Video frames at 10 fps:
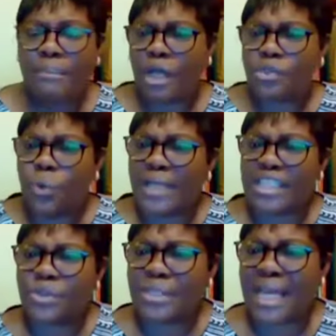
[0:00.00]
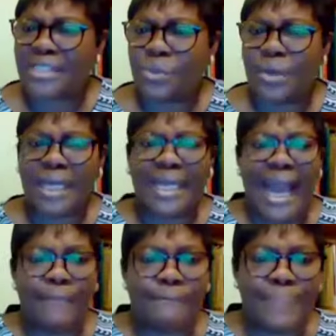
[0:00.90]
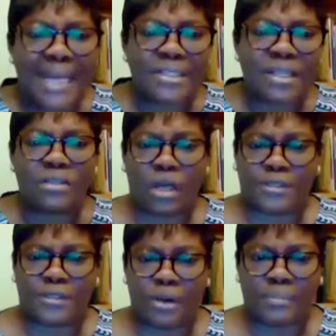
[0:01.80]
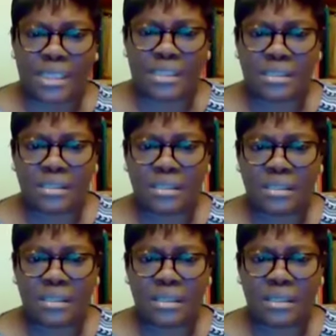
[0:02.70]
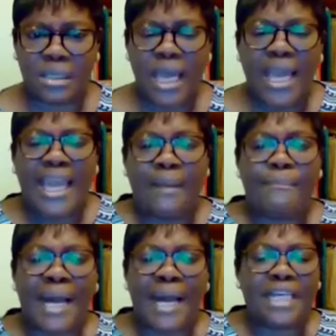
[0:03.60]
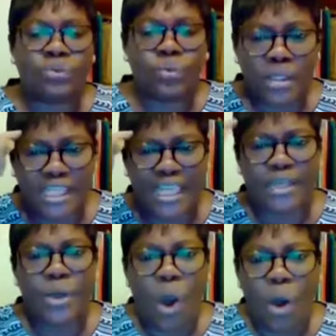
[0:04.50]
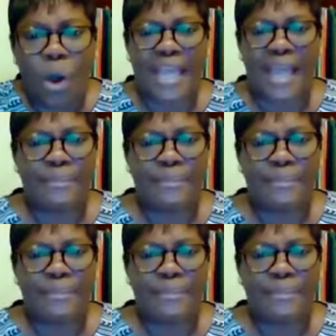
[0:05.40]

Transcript: But what did Judas do? He abandoned God's promise. He abandoned what he knows